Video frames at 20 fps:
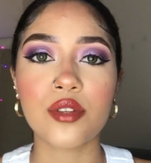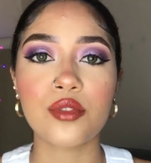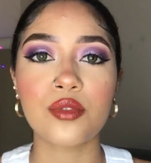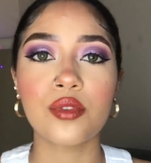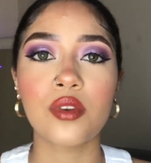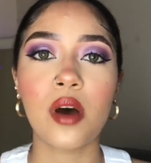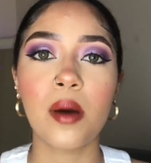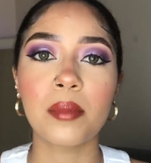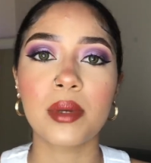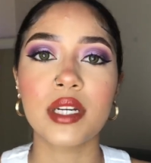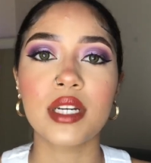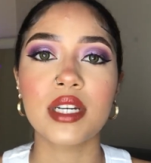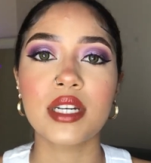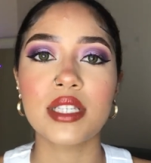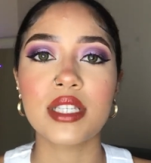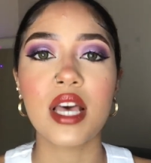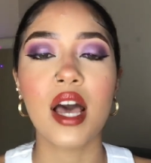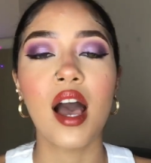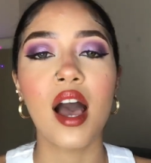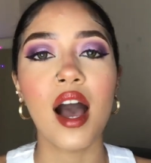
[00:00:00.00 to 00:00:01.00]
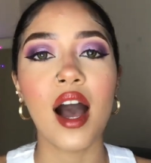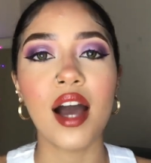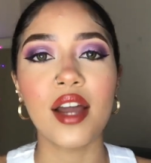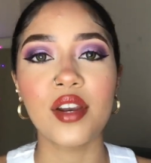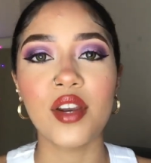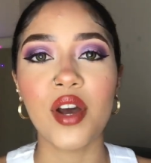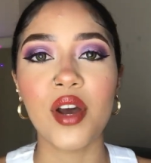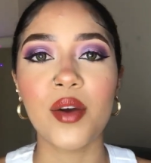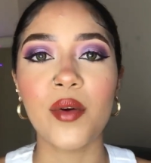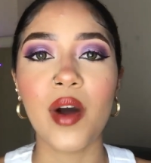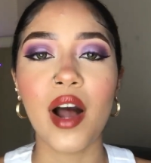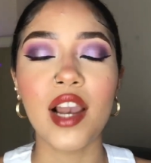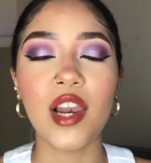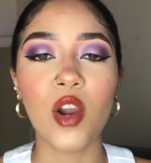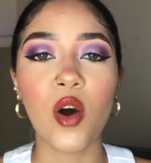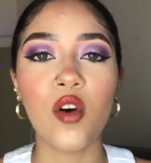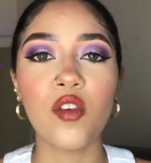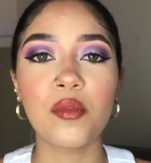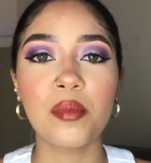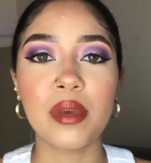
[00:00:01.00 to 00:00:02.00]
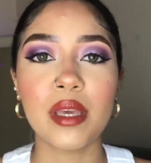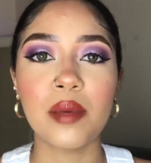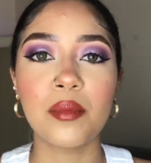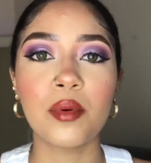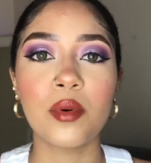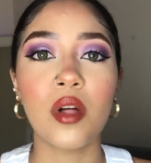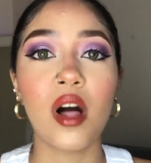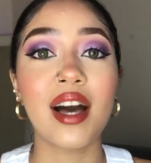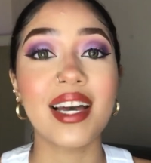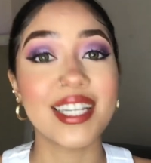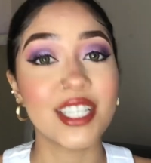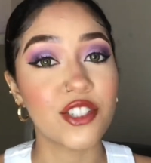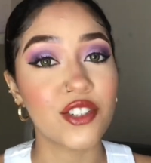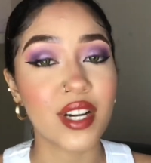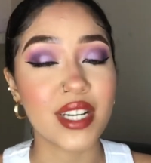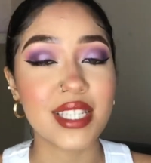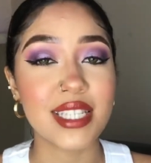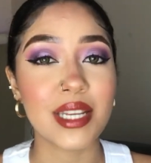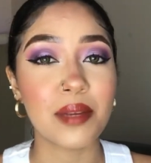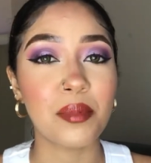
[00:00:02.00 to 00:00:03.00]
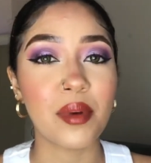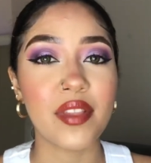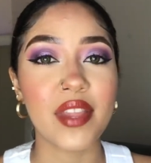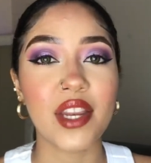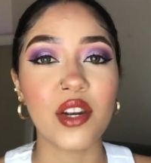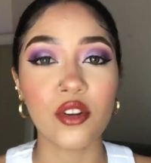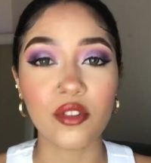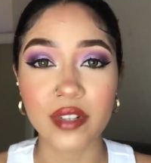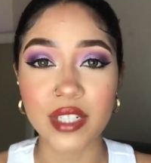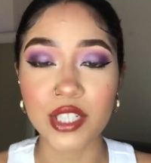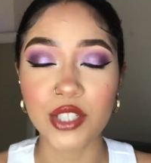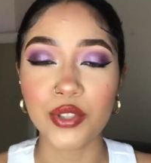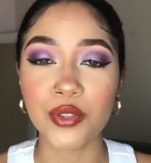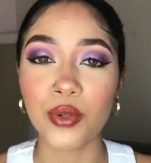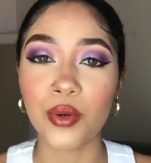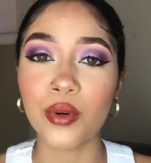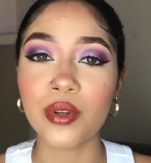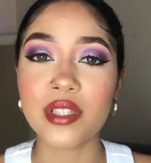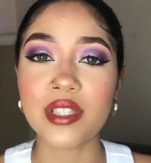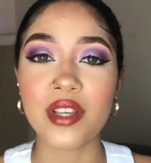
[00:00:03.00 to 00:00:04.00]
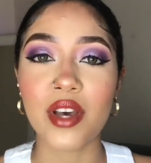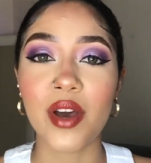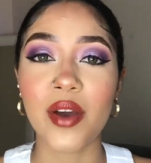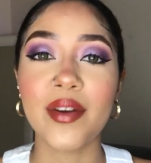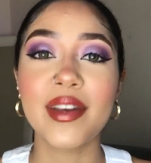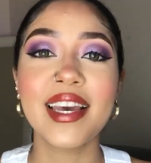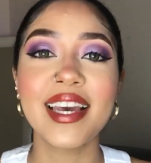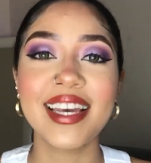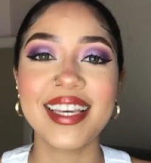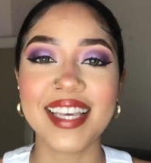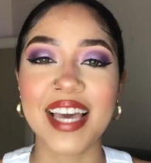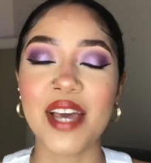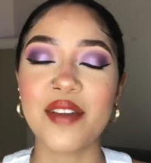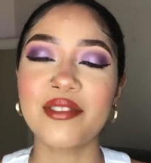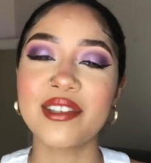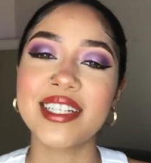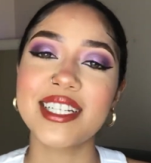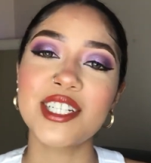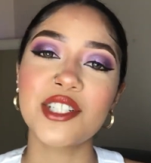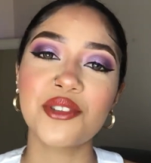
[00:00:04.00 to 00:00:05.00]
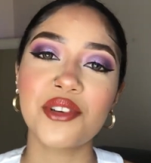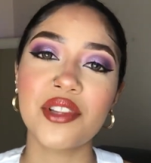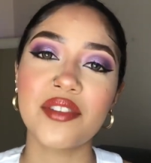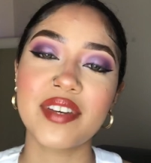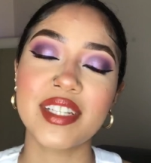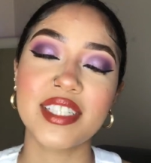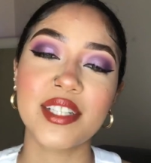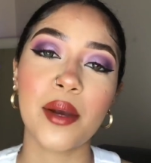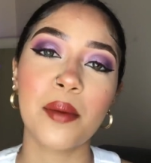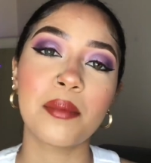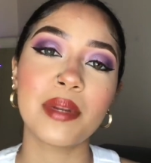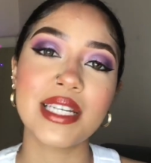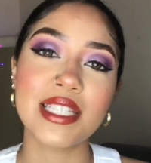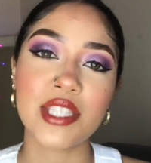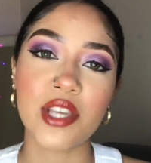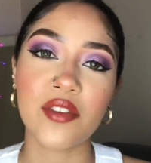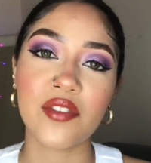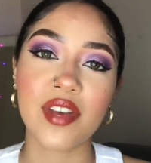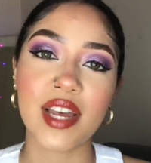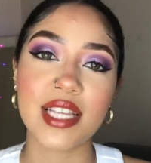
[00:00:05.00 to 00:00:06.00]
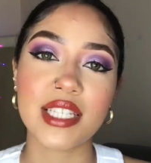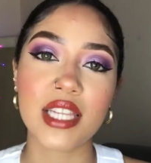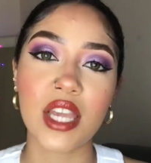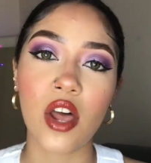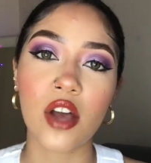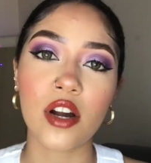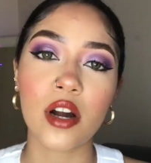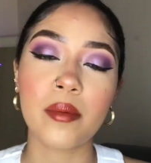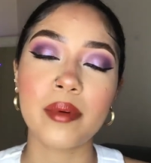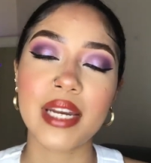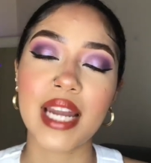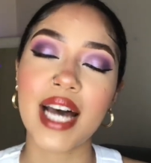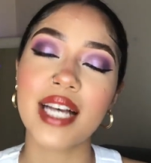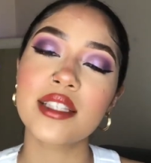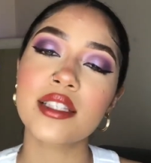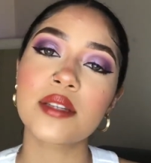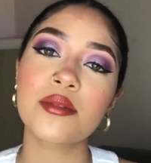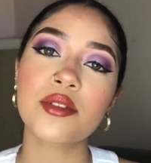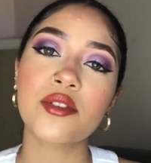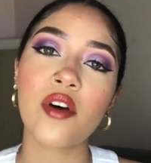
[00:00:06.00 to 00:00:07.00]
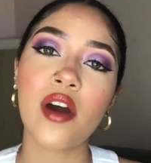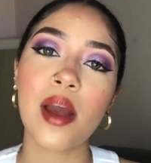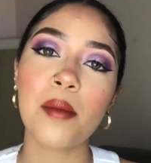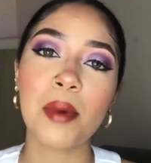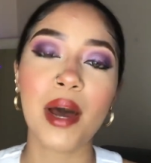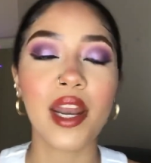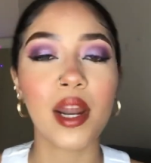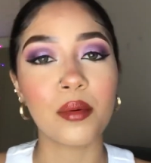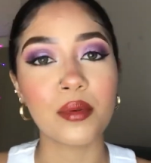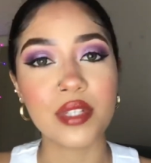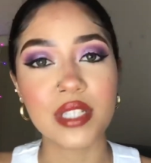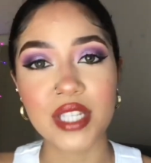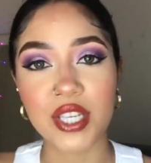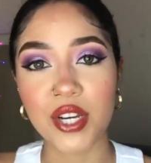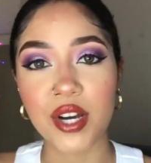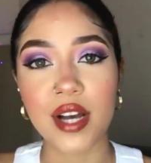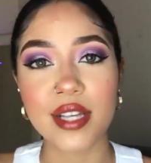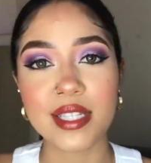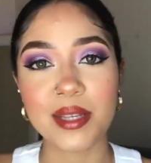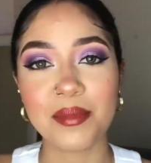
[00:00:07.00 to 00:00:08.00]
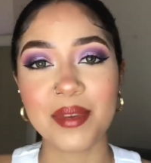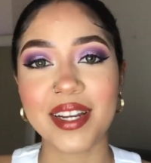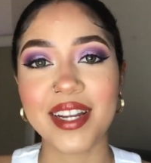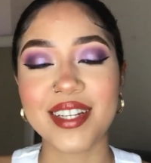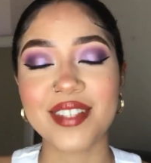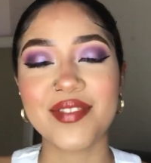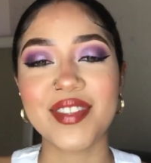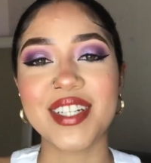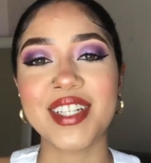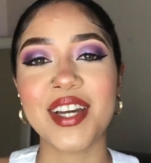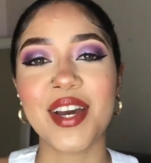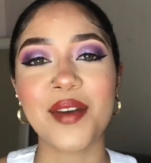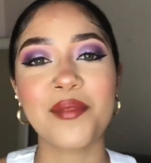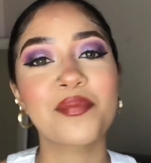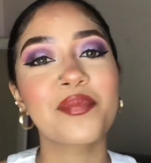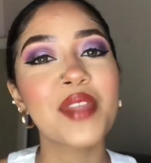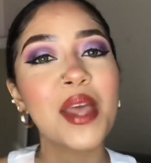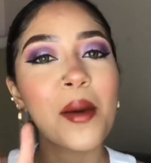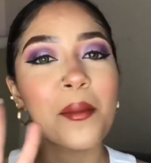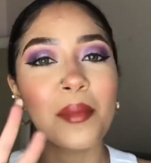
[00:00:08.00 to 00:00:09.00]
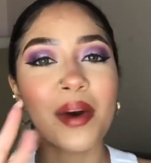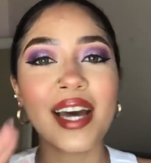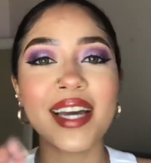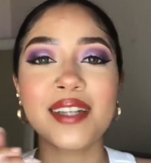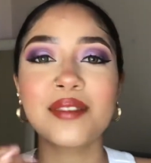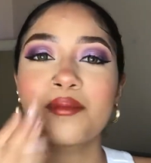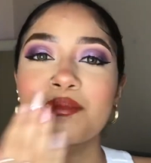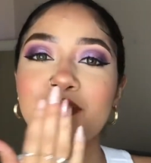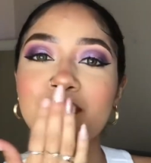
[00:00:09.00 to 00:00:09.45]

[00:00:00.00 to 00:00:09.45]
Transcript: or not, because I know a lot of people are interested but they're not really sure. So yeah, if you did enjoy the video, please don't forget to like, comment and subscribe, and I will see you guys in my next video. Bye.